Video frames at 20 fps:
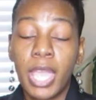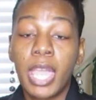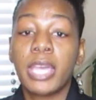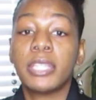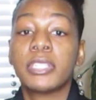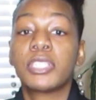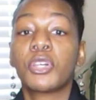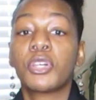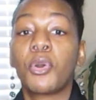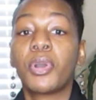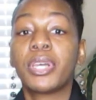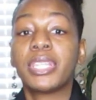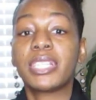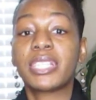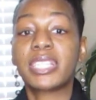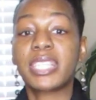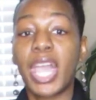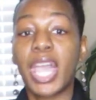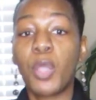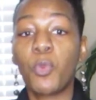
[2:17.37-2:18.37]
And so, in the
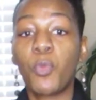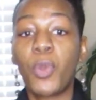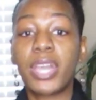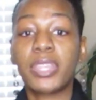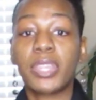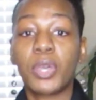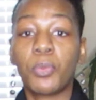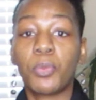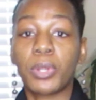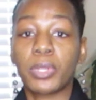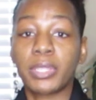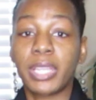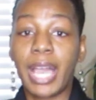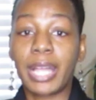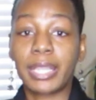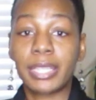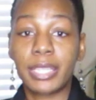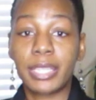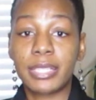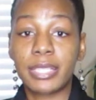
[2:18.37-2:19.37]
same way that we're
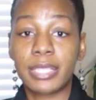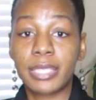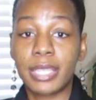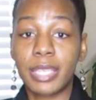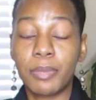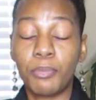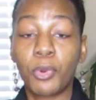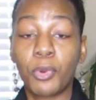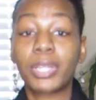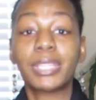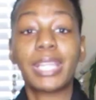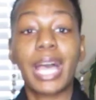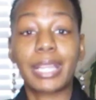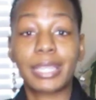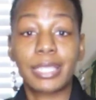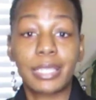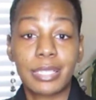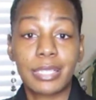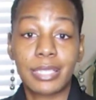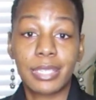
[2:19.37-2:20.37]
likely to see, more
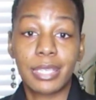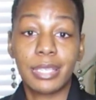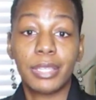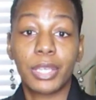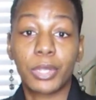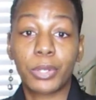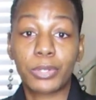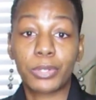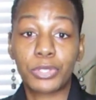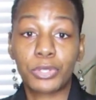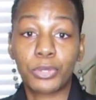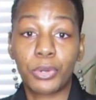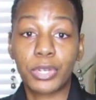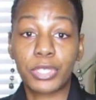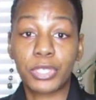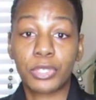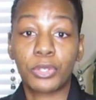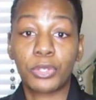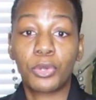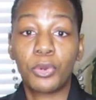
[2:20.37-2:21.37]
likely to see liquor
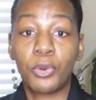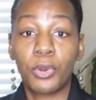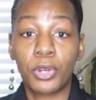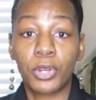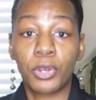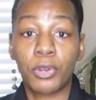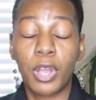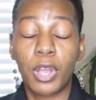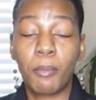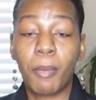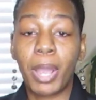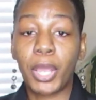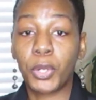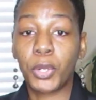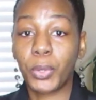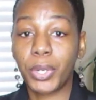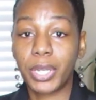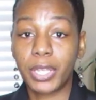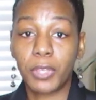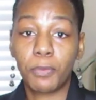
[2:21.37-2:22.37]
stores in the corner of
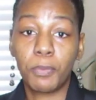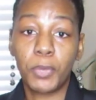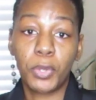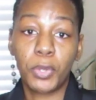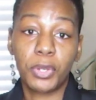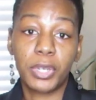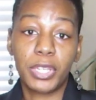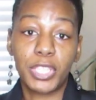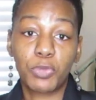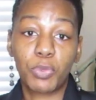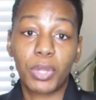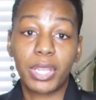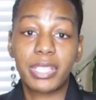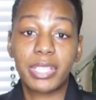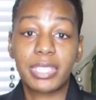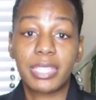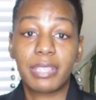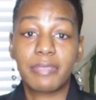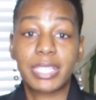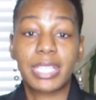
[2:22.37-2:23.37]
minority communities
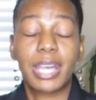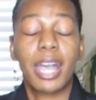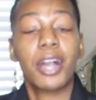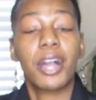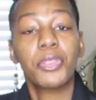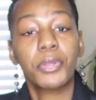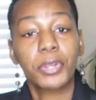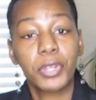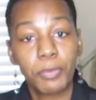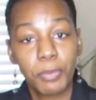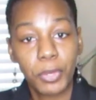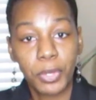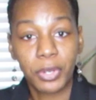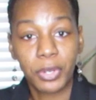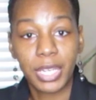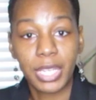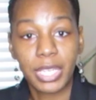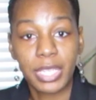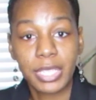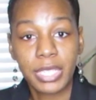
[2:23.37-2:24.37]
relative to other
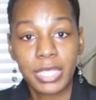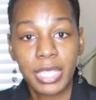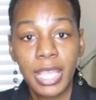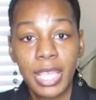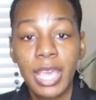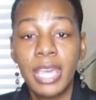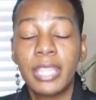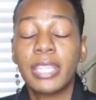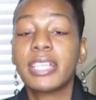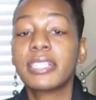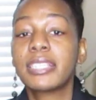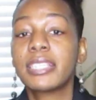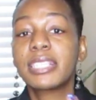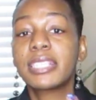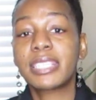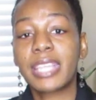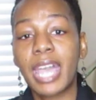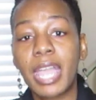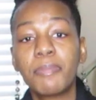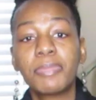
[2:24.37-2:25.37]
communities, that's the
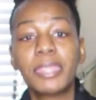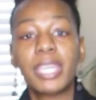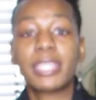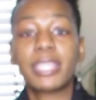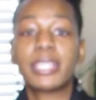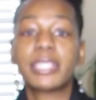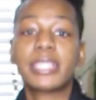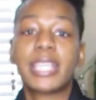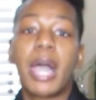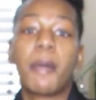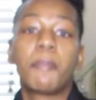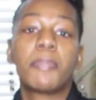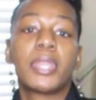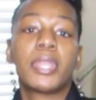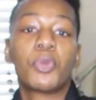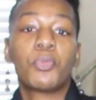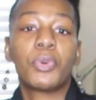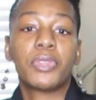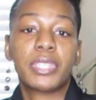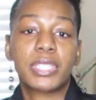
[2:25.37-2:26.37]
same thing that's
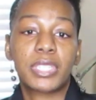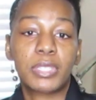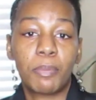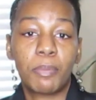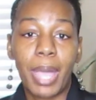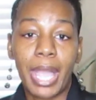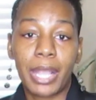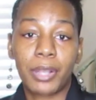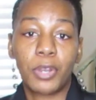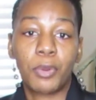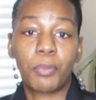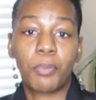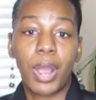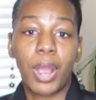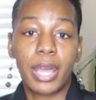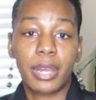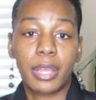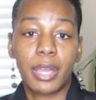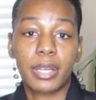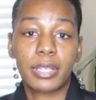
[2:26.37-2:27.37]
happening with the tobacco
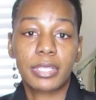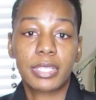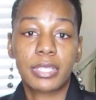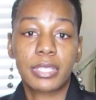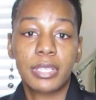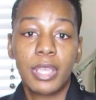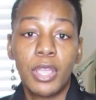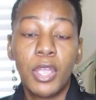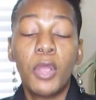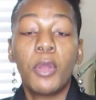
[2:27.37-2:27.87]
products.